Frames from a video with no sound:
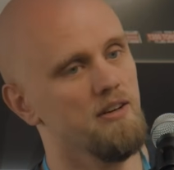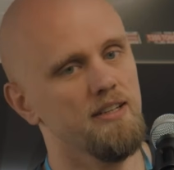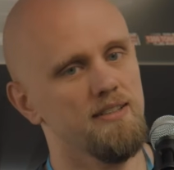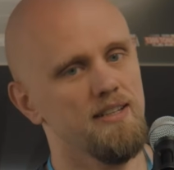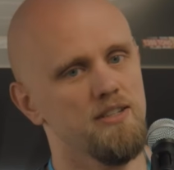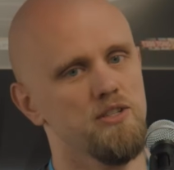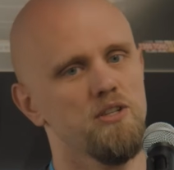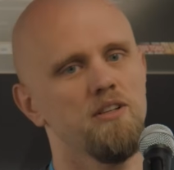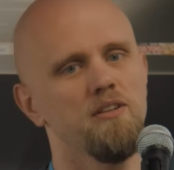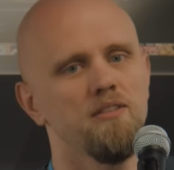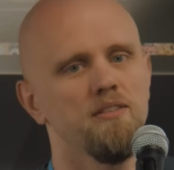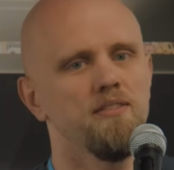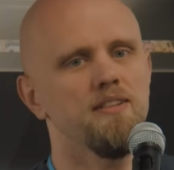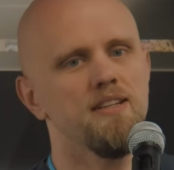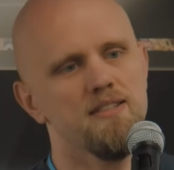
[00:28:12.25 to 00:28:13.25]
architecture.
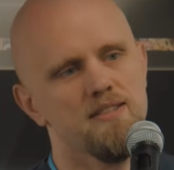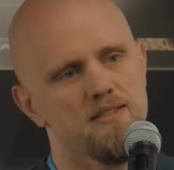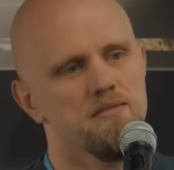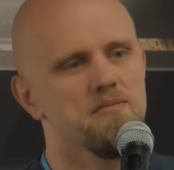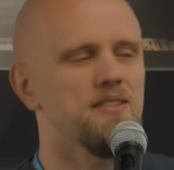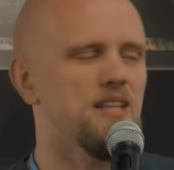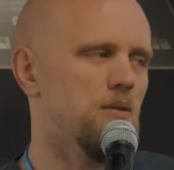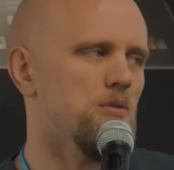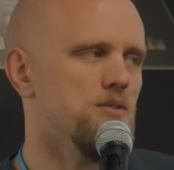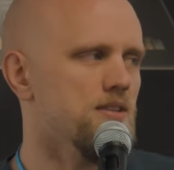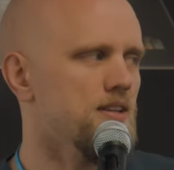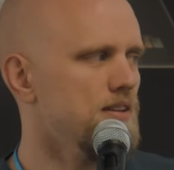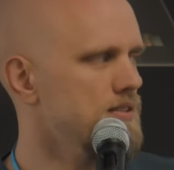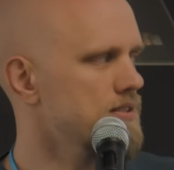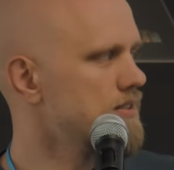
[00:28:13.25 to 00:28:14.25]
That's table
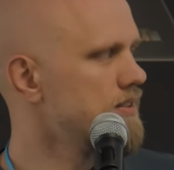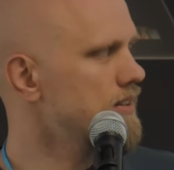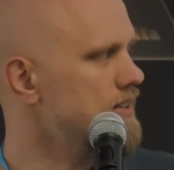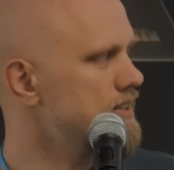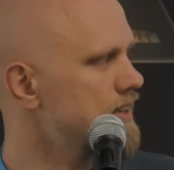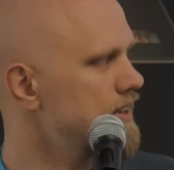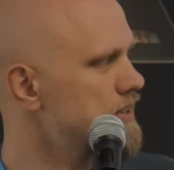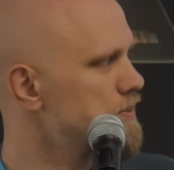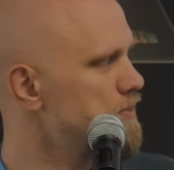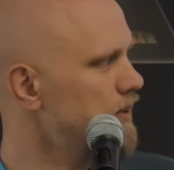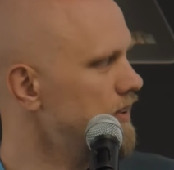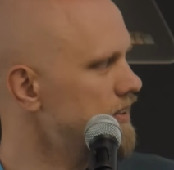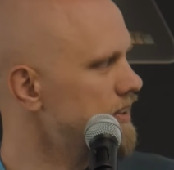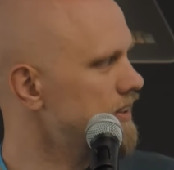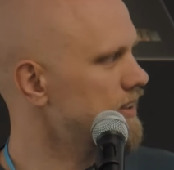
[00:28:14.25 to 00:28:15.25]
stakes these days,
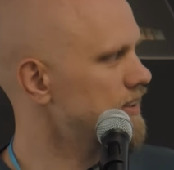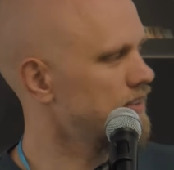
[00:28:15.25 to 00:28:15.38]
but